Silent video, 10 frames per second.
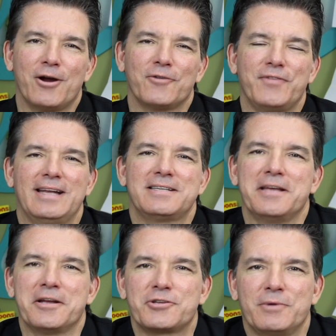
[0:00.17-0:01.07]
Hartfans,
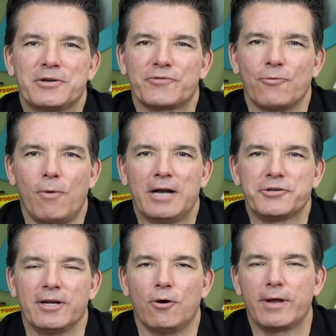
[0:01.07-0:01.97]
thanks so much for
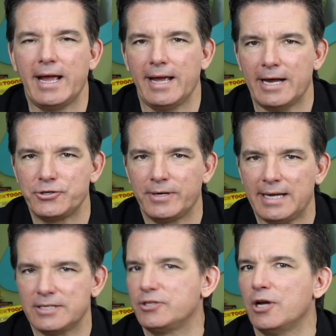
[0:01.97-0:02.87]
watching. Okay, as you
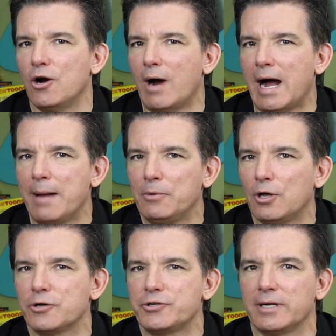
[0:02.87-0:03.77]
guys know, I'm
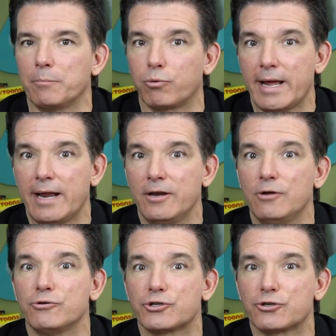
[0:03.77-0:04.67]
launching a brand
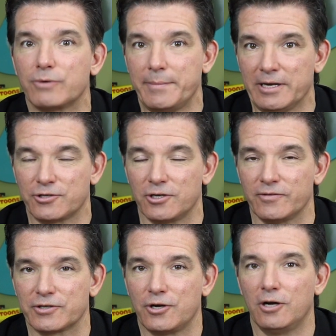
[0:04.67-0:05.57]
new streaming
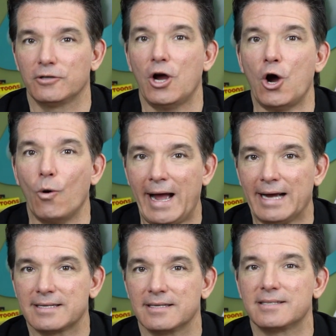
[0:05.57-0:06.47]
service called
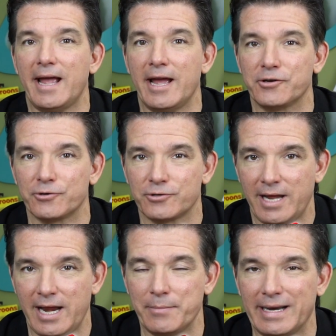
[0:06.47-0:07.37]
Oaxis
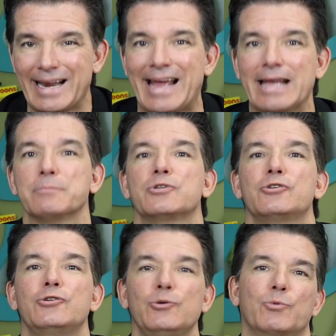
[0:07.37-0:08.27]
Entertainment, and I am
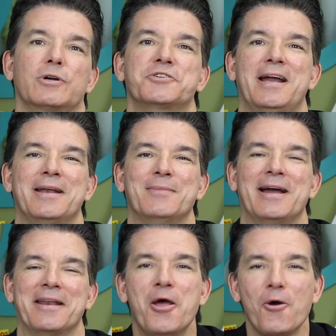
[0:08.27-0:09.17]
super excited
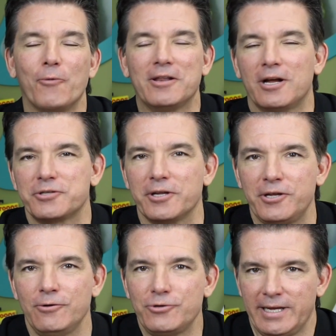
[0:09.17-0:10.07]
about it. We launched a
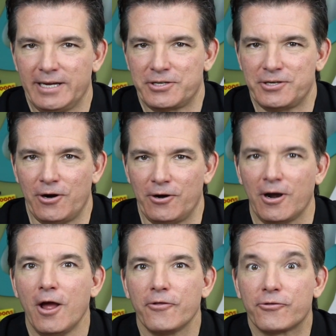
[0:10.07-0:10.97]
huge
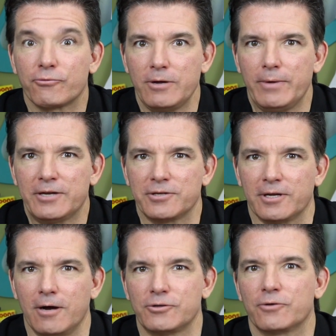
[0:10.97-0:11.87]
Kickstarter 3 weeks
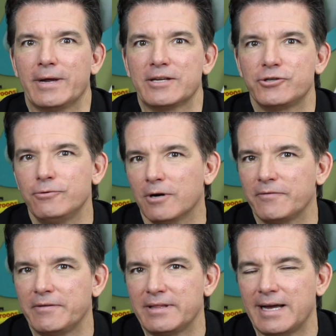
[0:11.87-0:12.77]
ago to raise
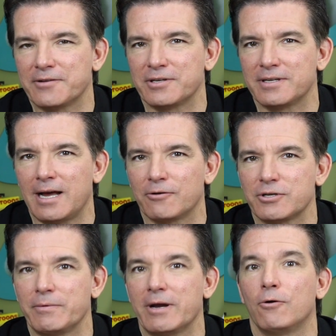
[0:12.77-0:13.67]

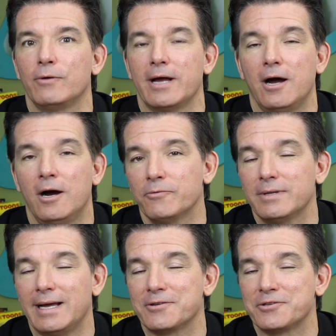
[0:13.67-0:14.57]
$250,000, and we are only
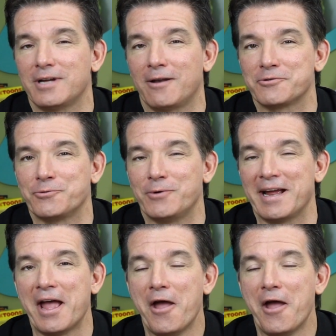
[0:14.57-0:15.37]
$100,000 away